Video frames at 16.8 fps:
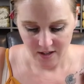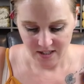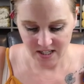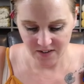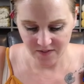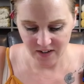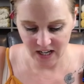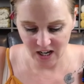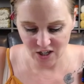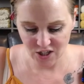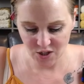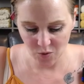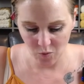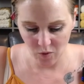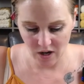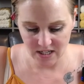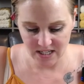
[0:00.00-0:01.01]
Tiffany, I
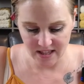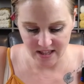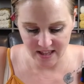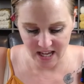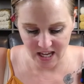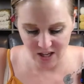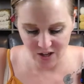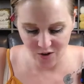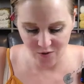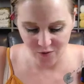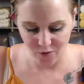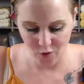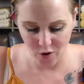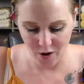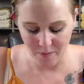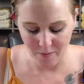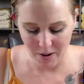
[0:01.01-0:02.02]
also want to thank you
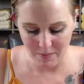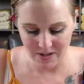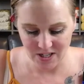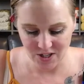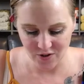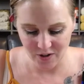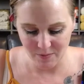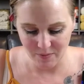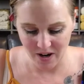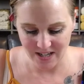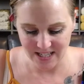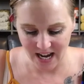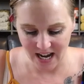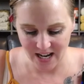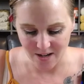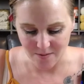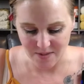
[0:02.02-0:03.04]
for my mystery box
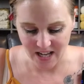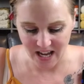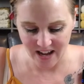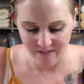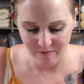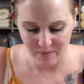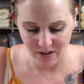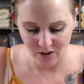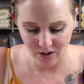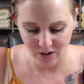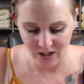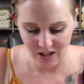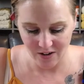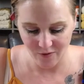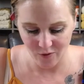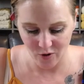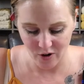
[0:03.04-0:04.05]
items. I have been
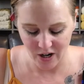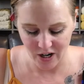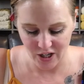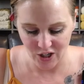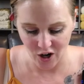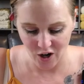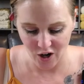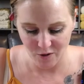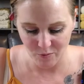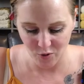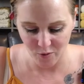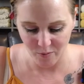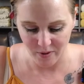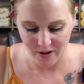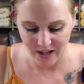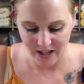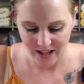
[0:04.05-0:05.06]
looking for a yarn bowl,
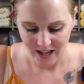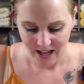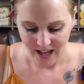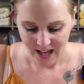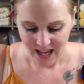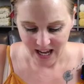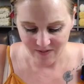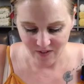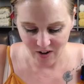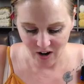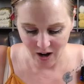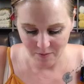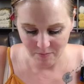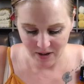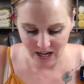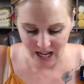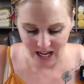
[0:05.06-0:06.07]
but have
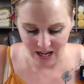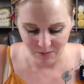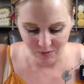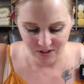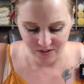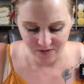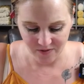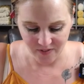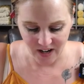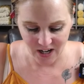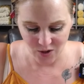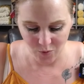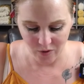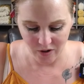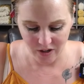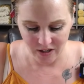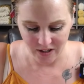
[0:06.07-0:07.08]
not been able to
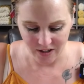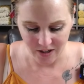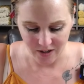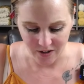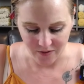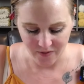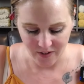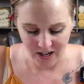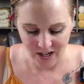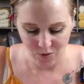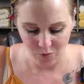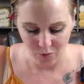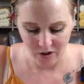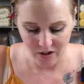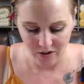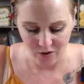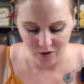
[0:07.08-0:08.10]
find one or find
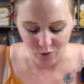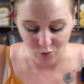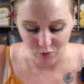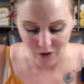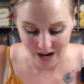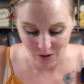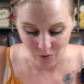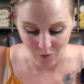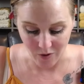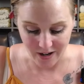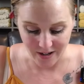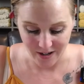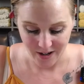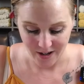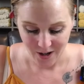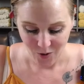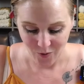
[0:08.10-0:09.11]
one, the right one.